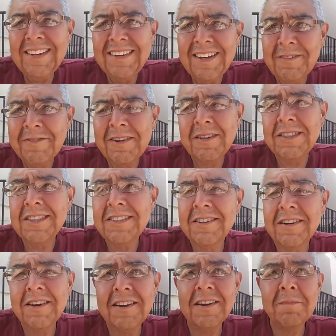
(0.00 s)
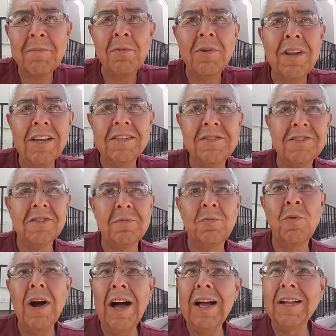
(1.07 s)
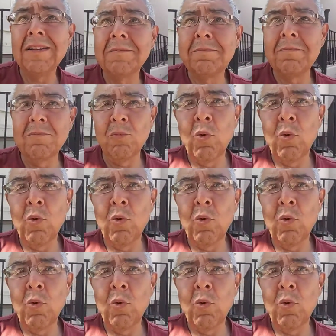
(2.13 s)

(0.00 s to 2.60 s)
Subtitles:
definitely starting up a relationship while